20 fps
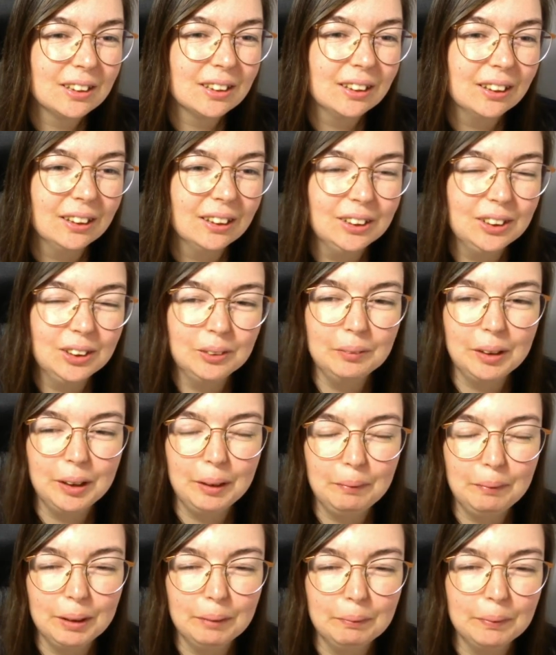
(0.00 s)
There are too many
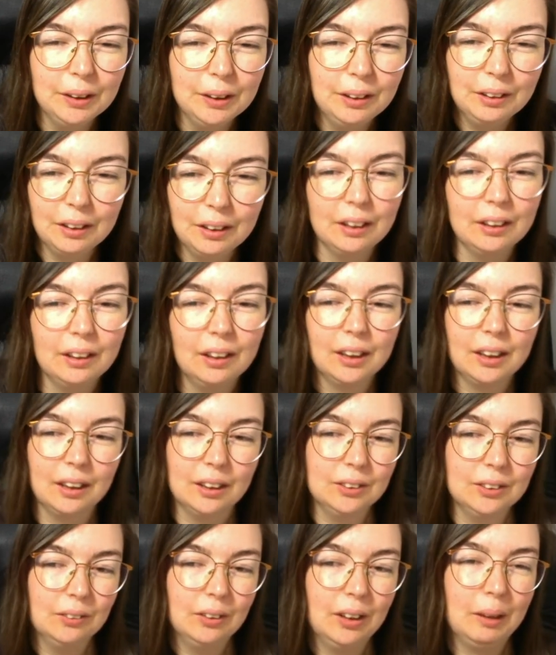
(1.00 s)
people, and like
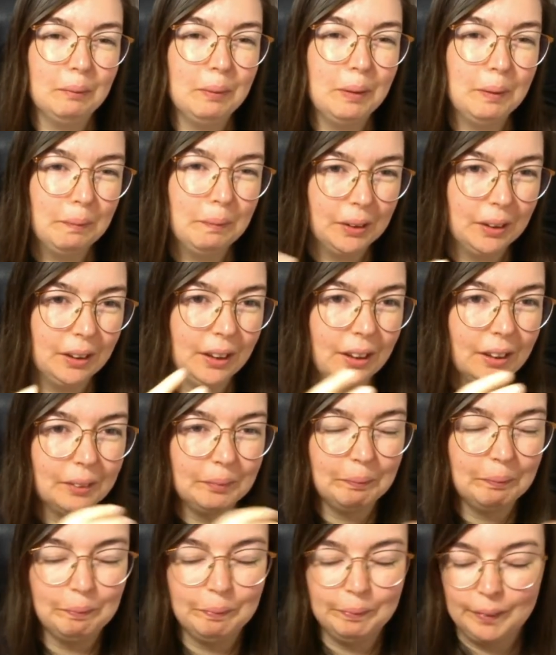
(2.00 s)
I don't like people like
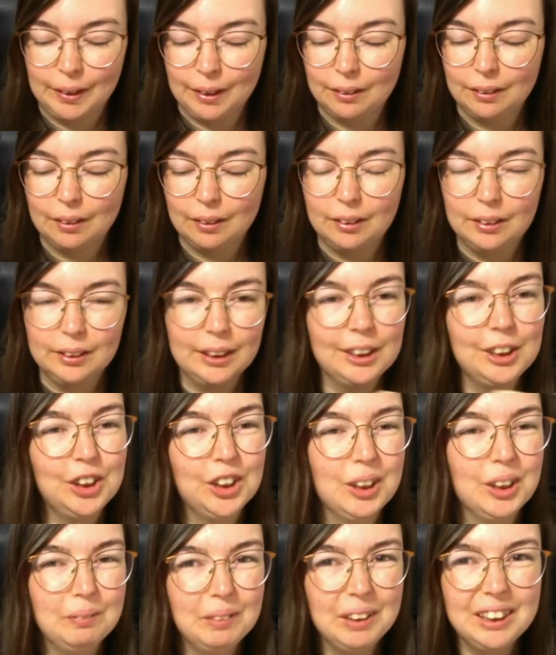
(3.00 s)

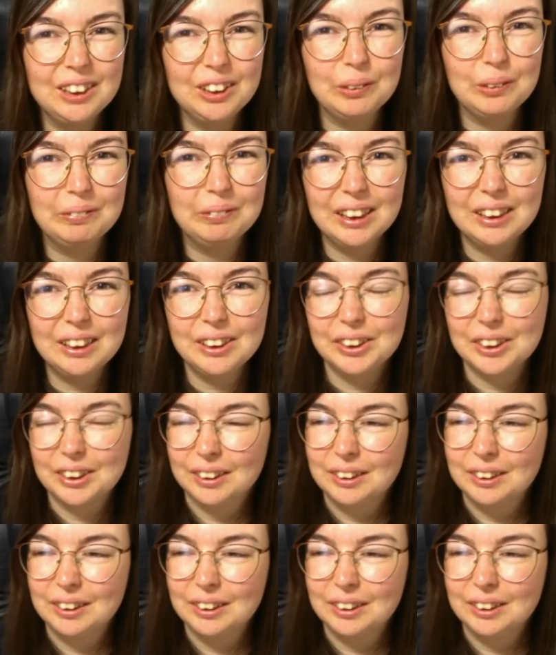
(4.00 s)
touching me too much.